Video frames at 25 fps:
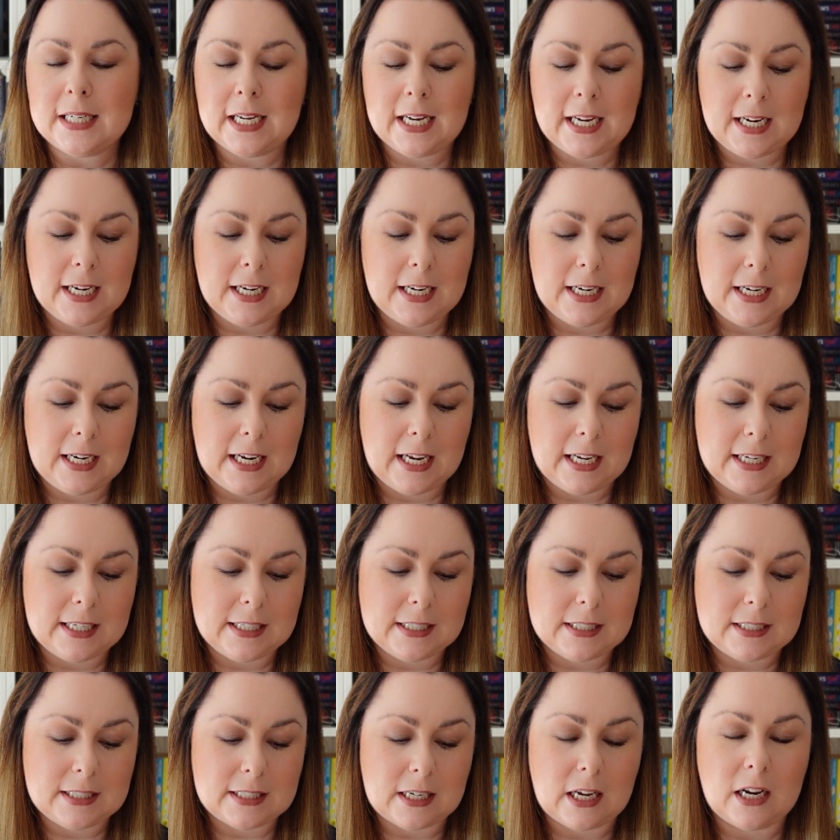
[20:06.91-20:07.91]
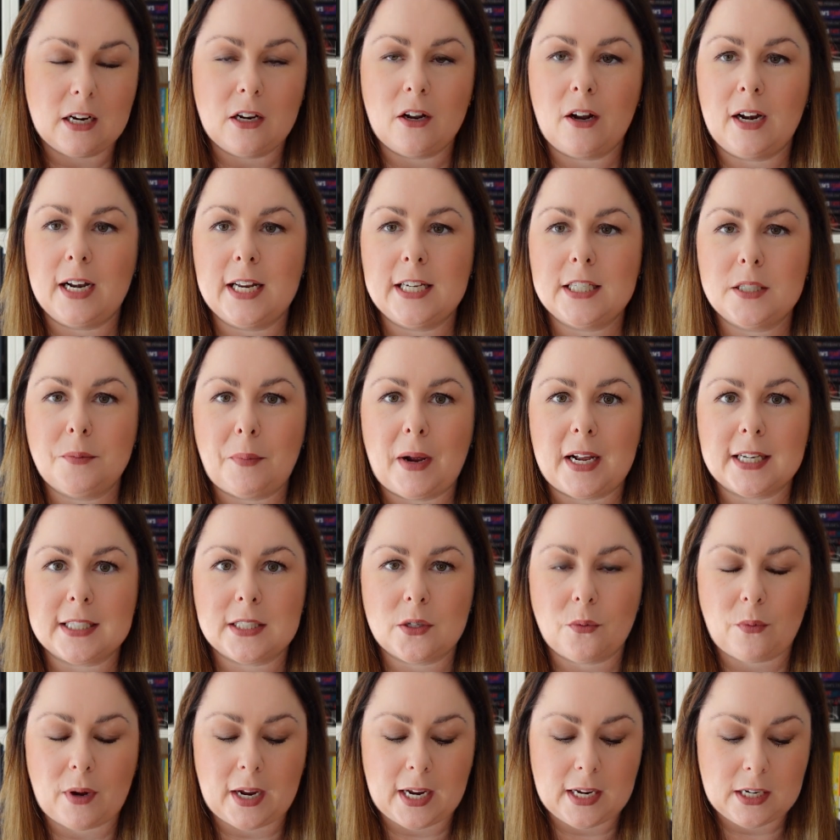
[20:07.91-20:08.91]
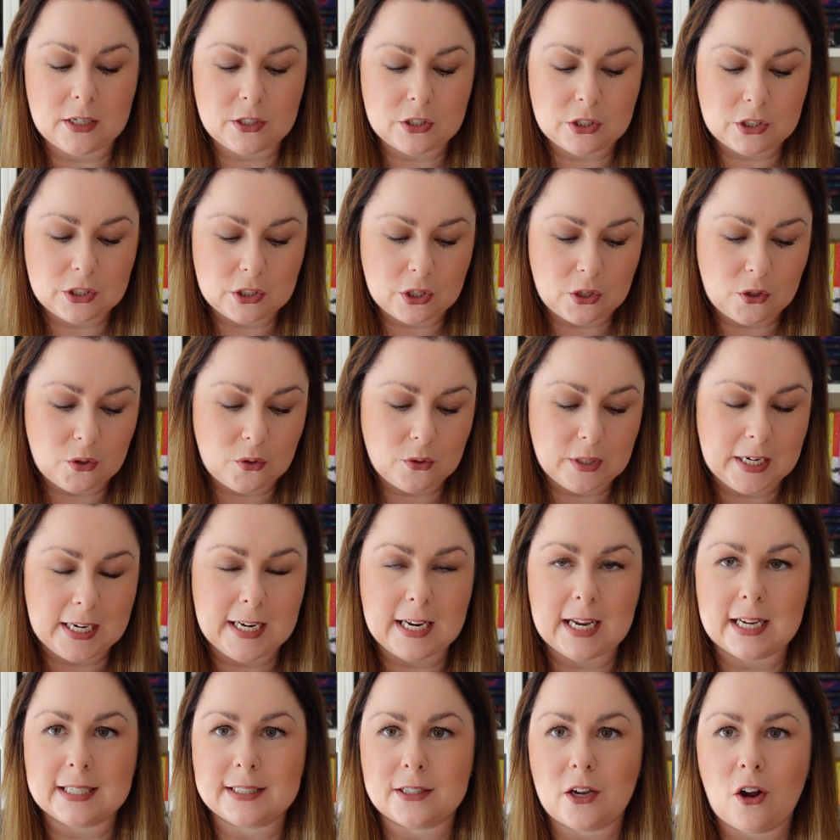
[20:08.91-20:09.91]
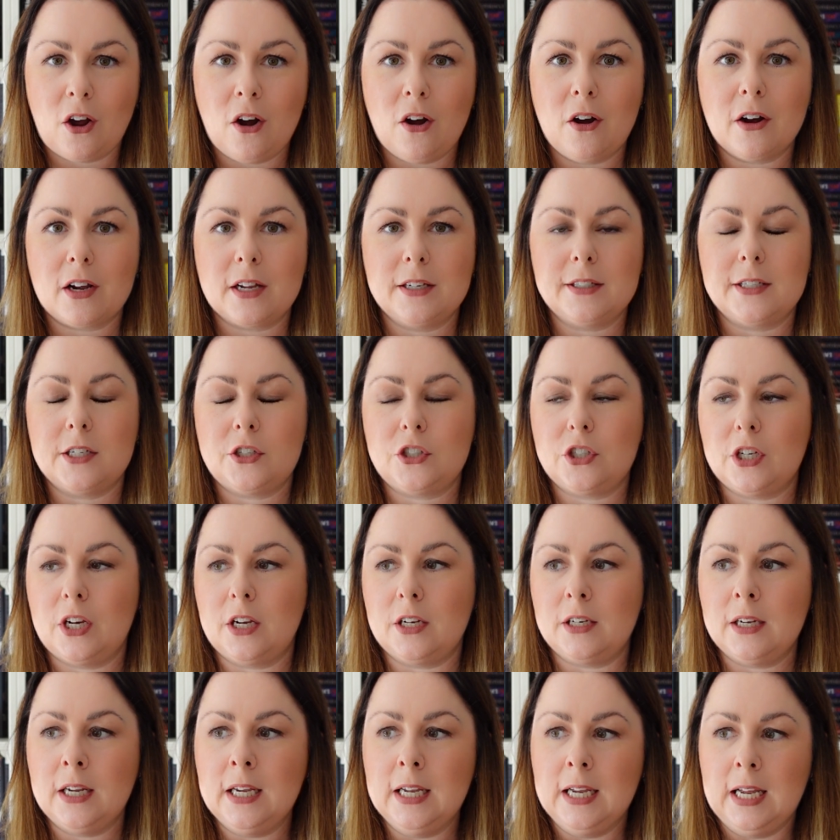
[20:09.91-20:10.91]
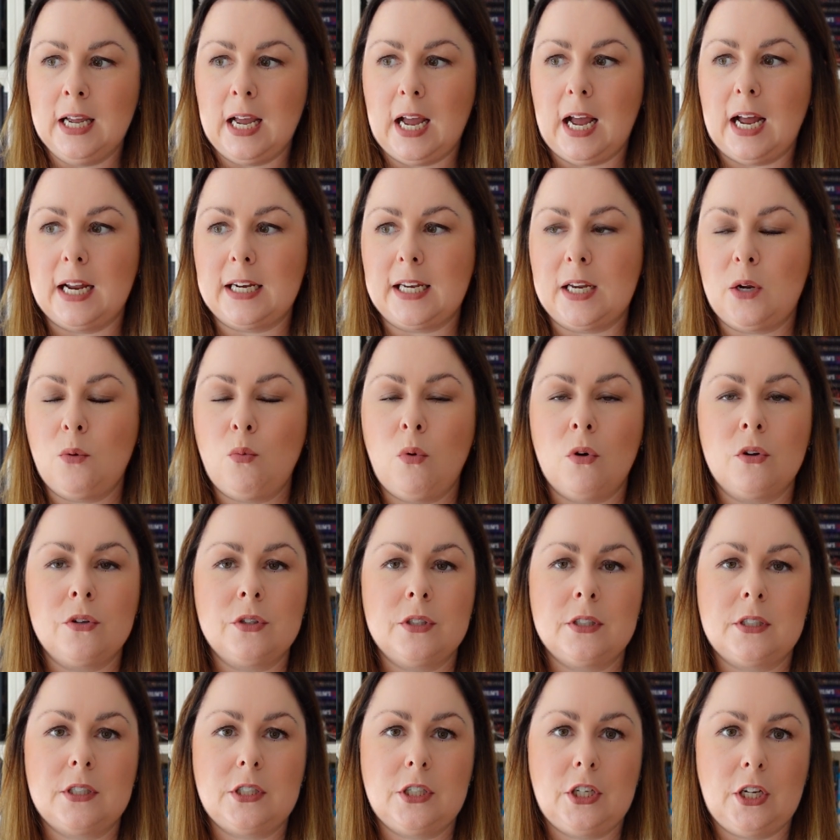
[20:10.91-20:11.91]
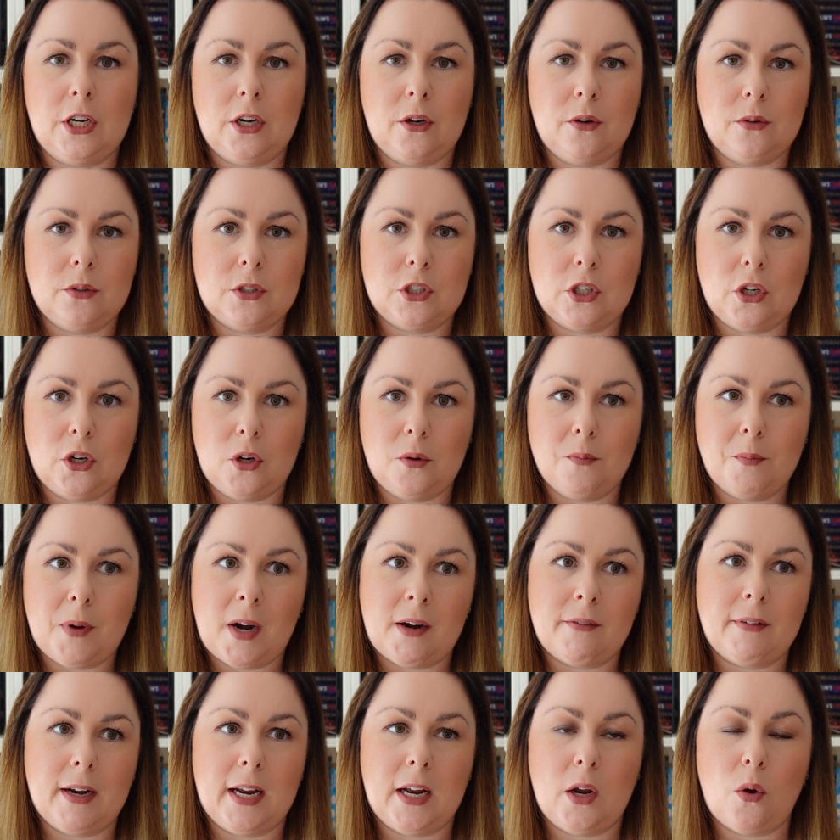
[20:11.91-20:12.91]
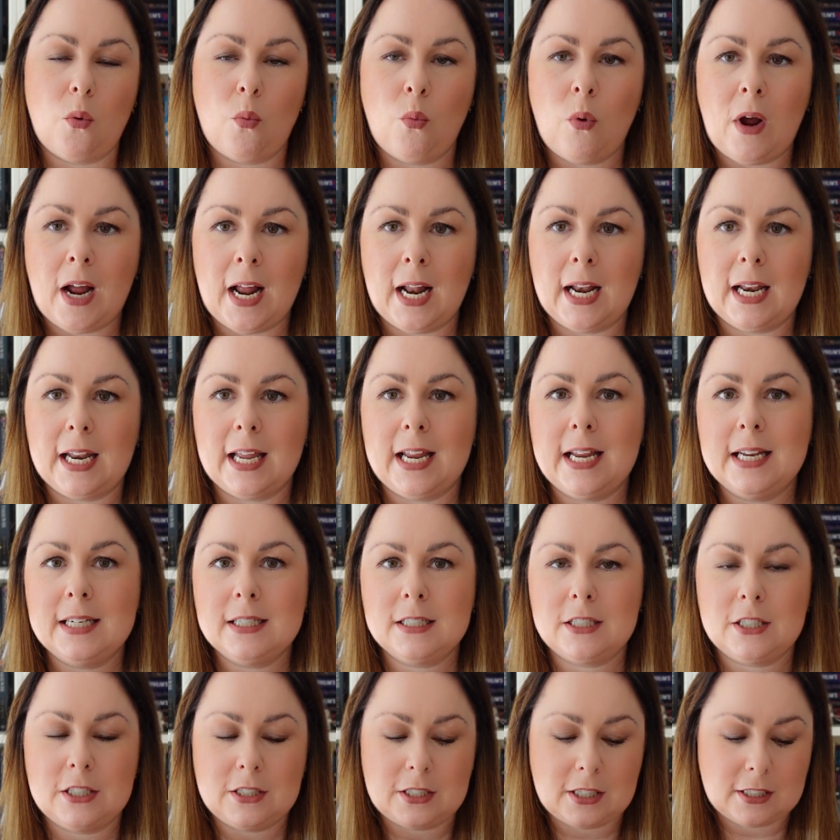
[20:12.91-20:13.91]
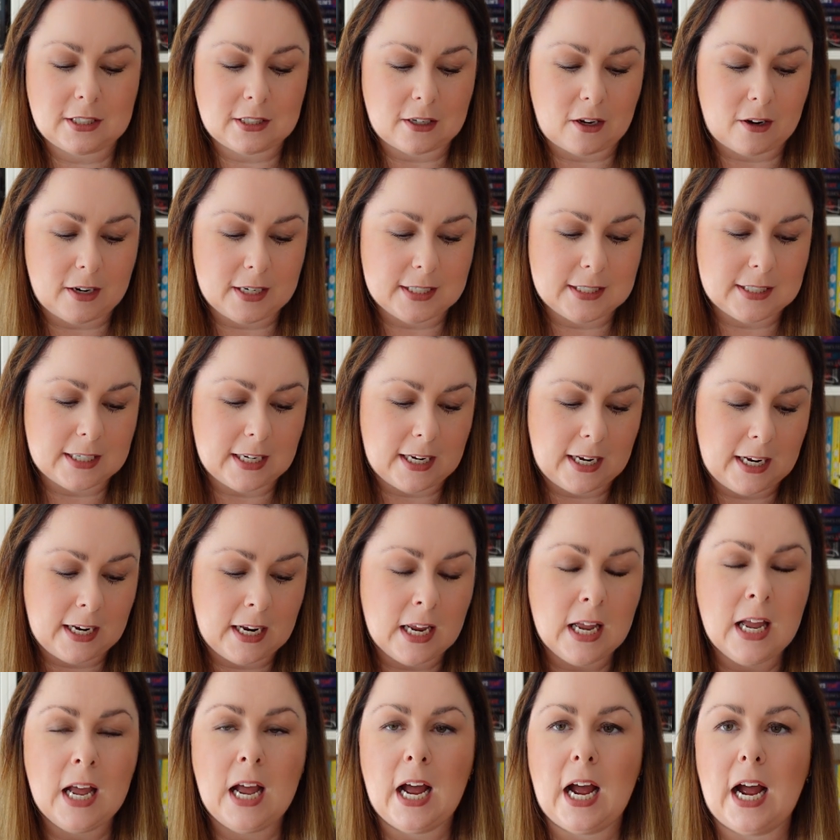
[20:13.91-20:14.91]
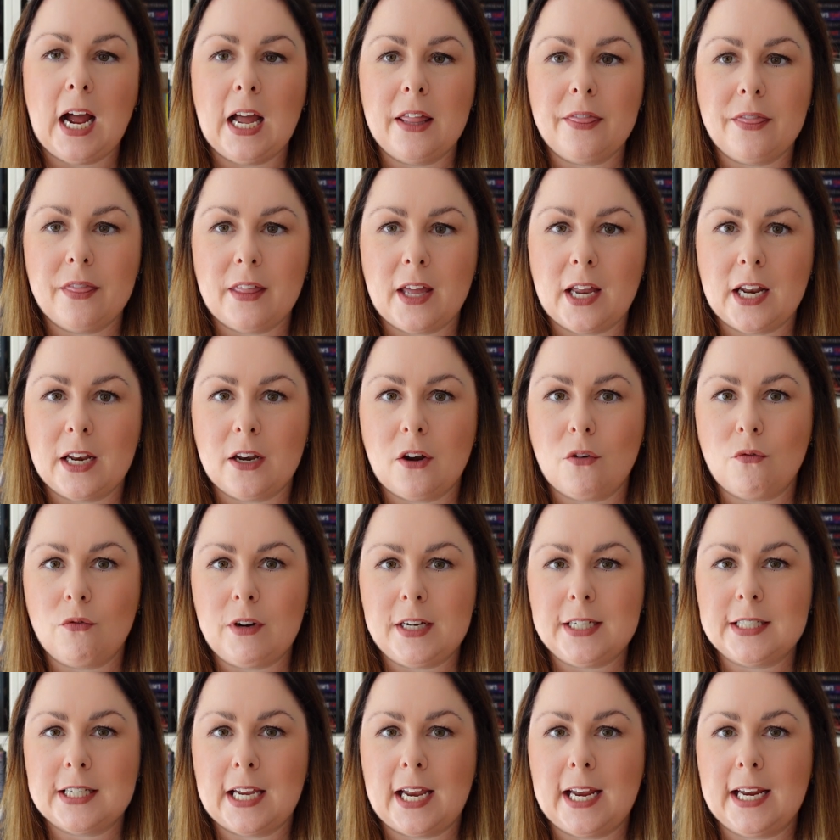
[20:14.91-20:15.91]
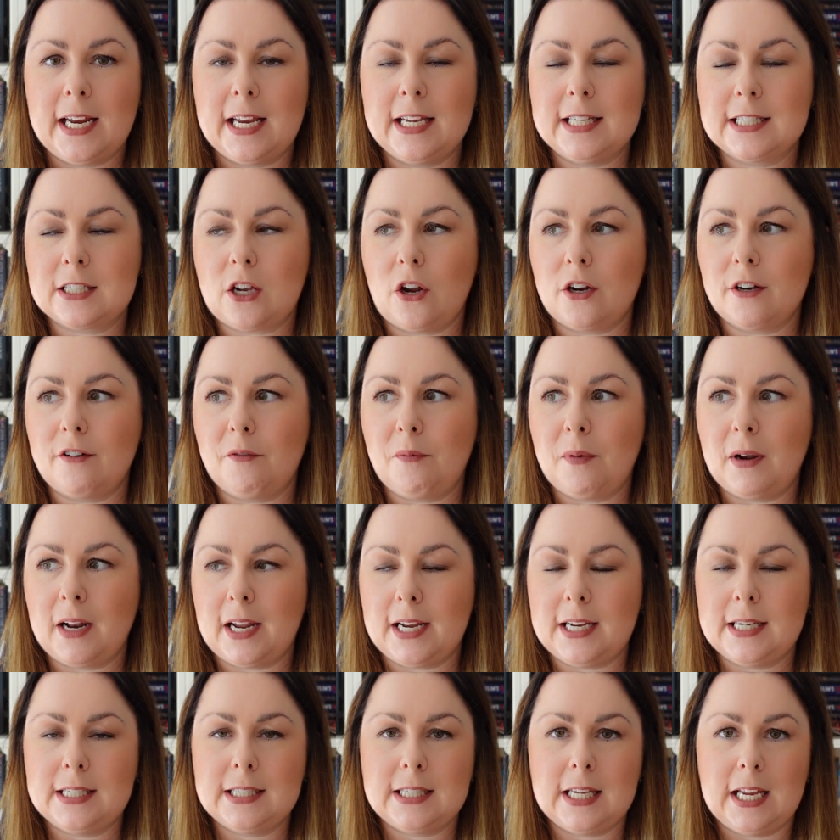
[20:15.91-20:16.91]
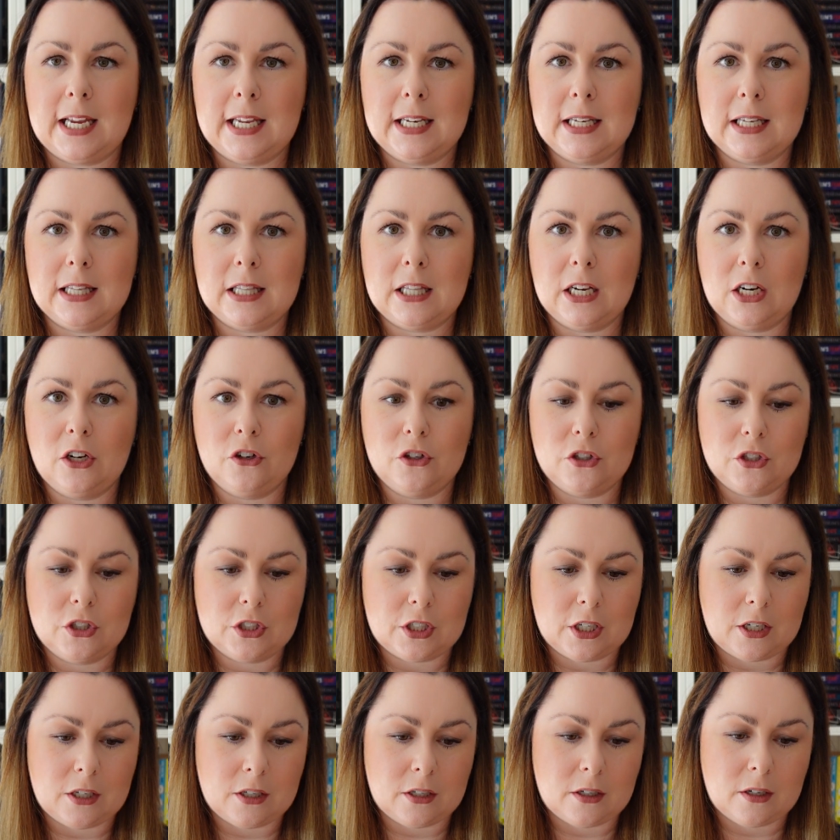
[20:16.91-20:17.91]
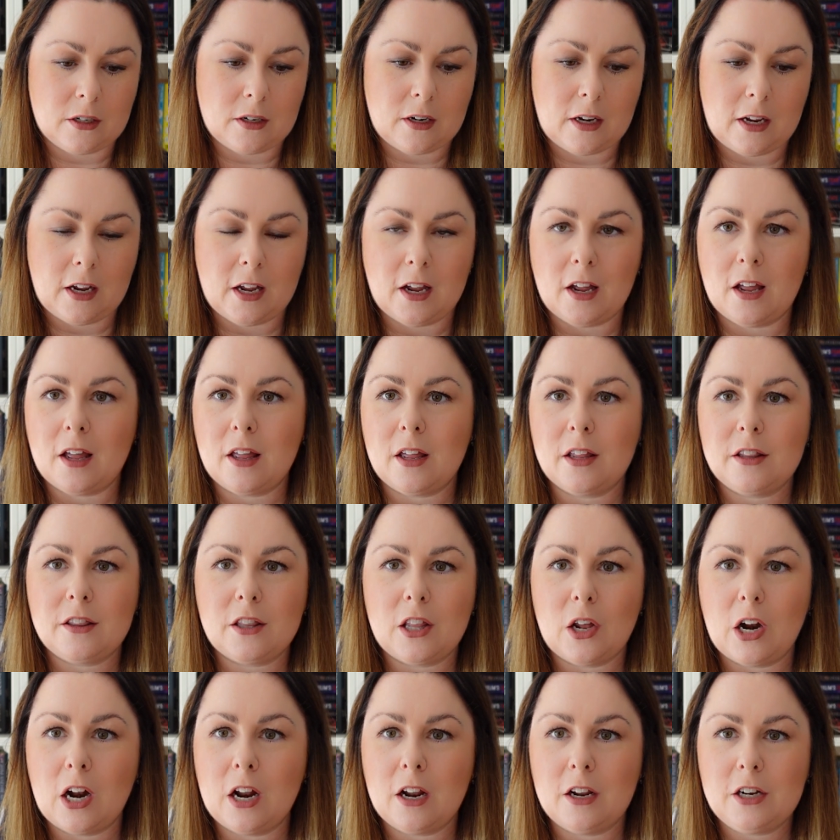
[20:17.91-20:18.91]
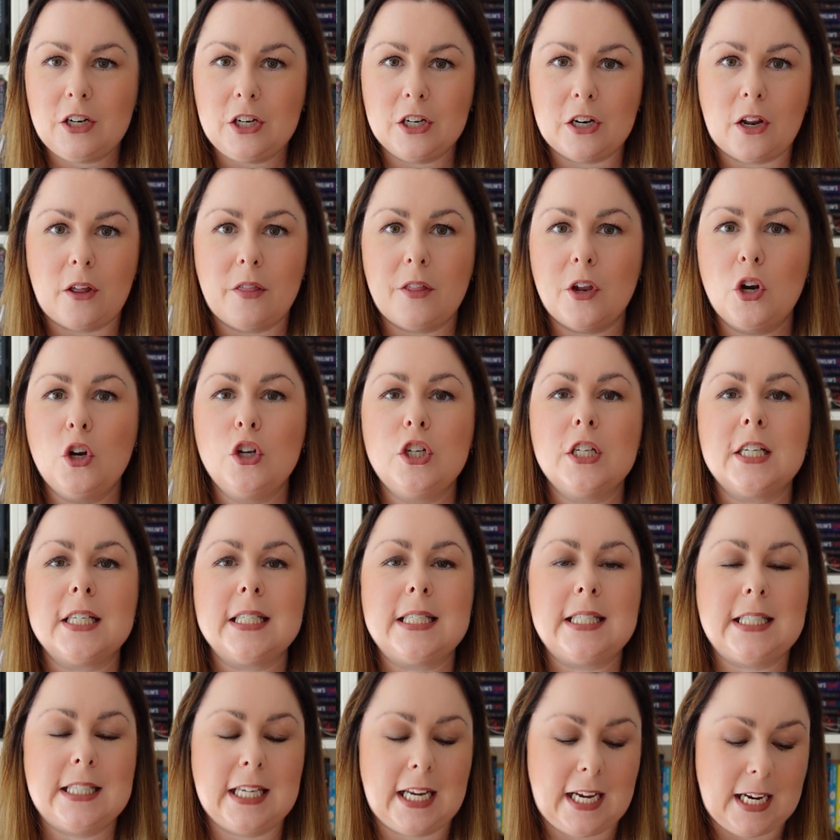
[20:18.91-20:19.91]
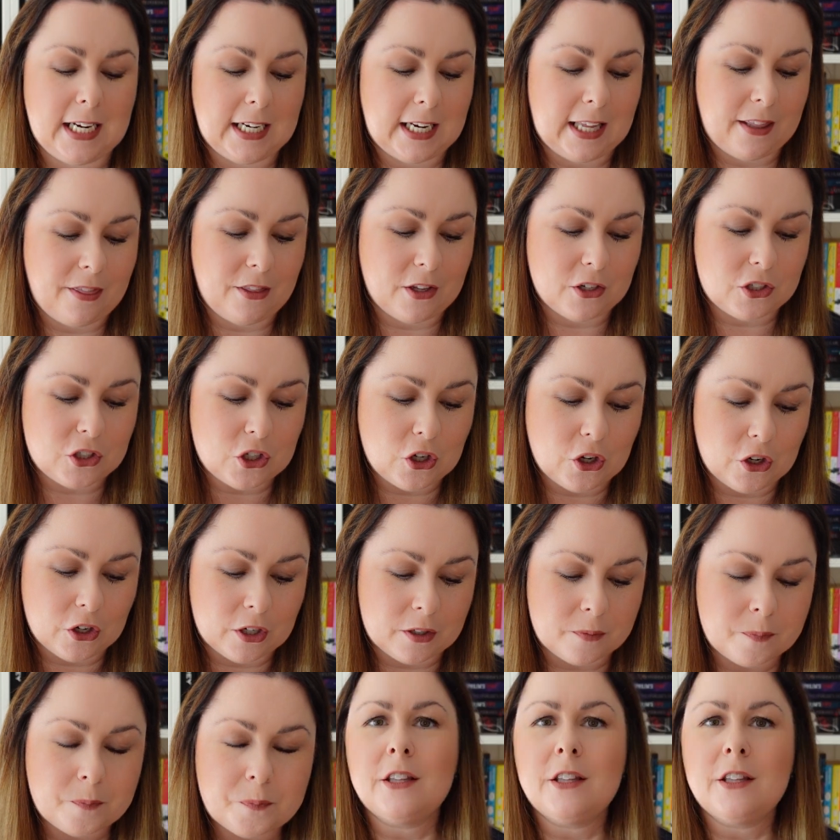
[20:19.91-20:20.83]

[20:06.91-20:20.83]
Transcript: He is likely to pass away soon. He has a heart condition, and he wants Hugh to marry well into society and then retake his kind of place in the London, the London scene in the Ton.